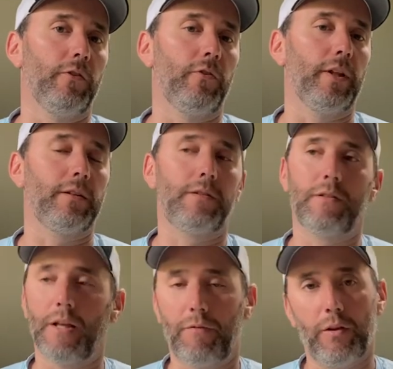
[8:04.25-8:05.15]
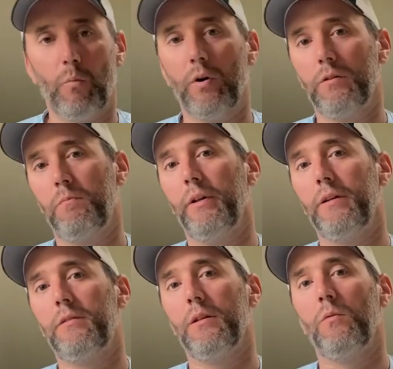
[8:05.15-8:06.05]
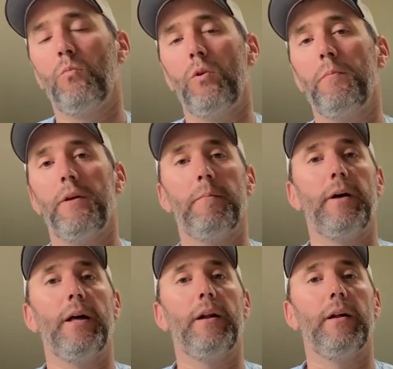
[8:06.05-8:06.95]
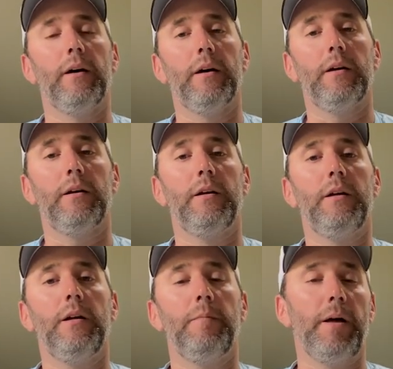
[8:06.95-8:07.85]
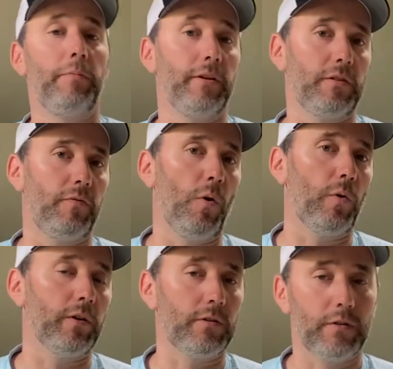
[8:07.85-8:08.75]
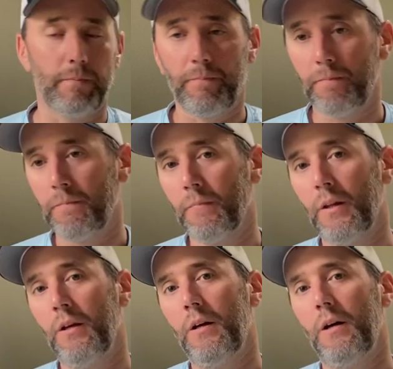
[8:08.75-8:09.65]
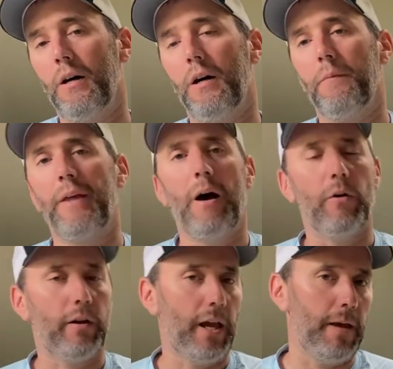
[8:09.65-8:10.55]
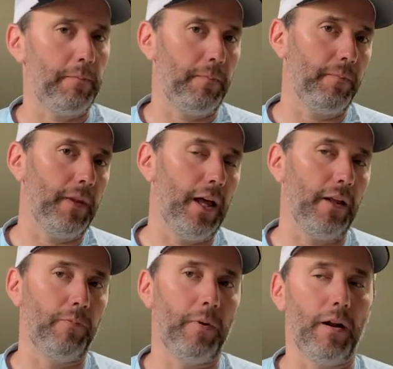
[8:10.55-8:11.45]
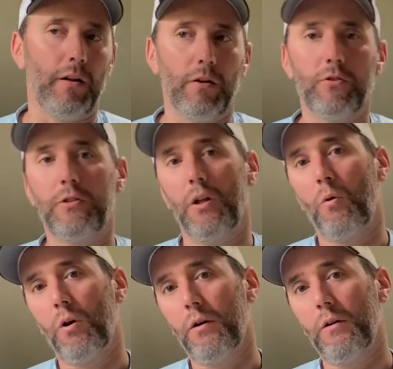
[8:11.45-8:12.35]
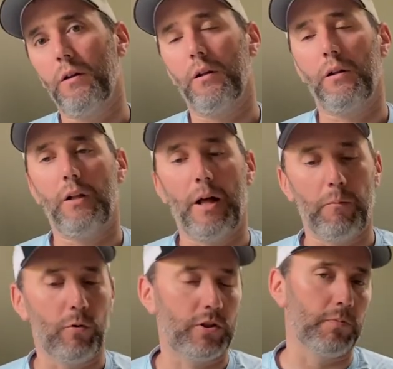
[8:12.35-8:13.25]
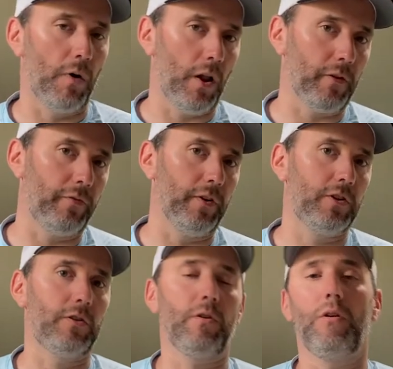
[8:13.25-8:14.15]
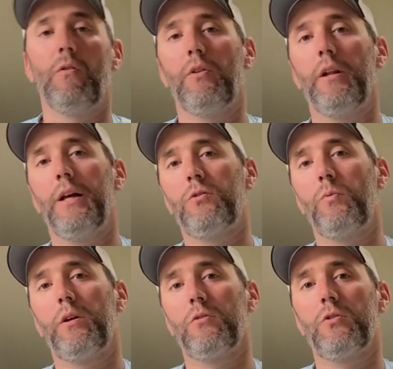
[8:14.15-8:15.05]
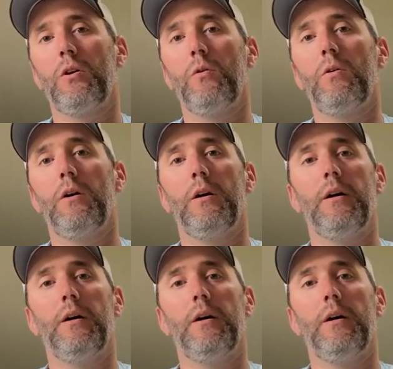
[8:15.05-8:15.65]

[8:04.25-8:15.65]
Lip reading: So that's definitely one place that wouldn't be a bad place to focus. The Outer Cape has been a little slower, a lot more smaller fish over the last week or so.